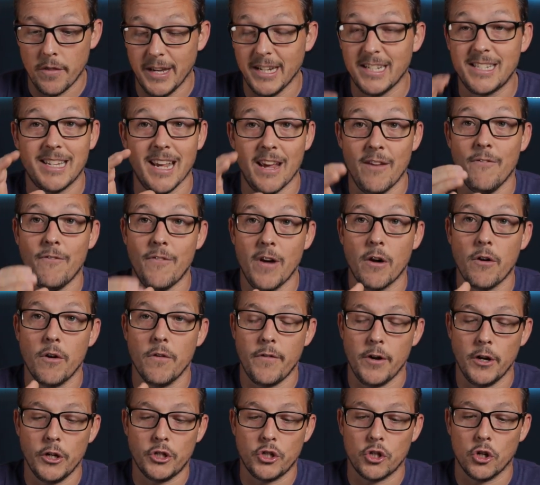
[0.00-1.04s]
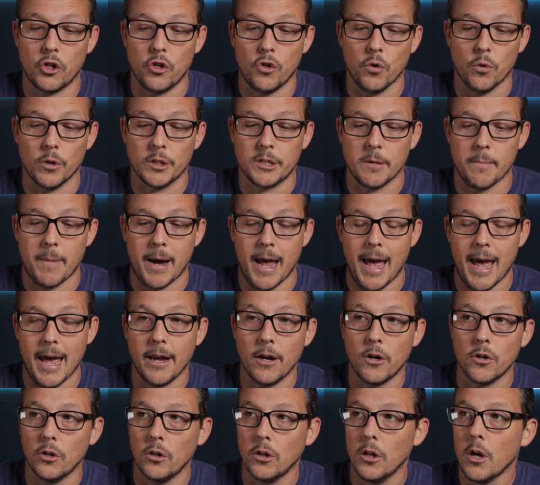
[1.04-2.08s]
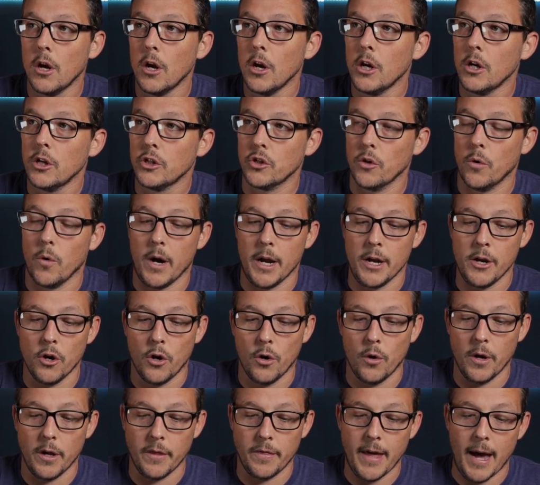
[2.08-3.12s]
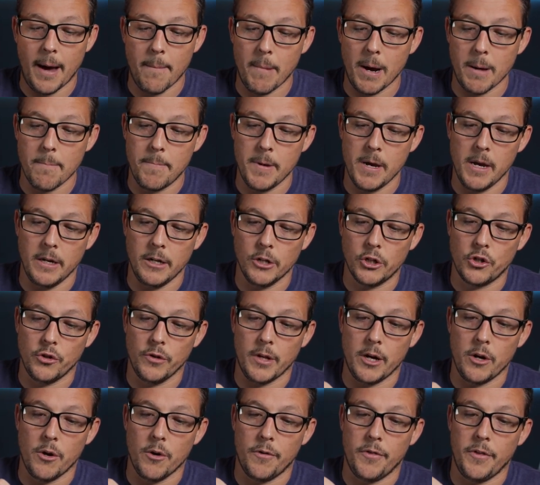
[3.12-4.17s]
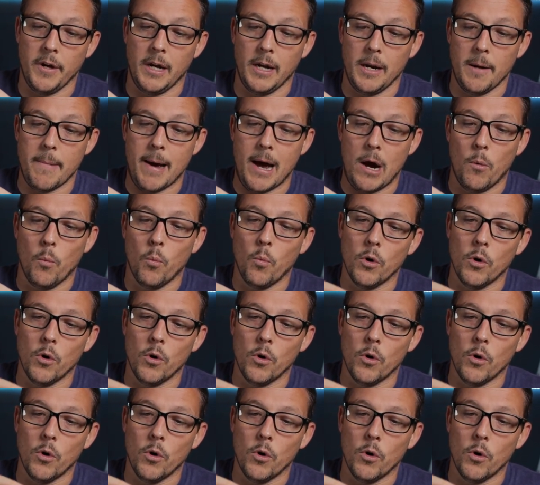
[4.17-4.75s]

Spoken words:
They stay very, very secure to my ankle, so I know that might be an issue that you're thinking about.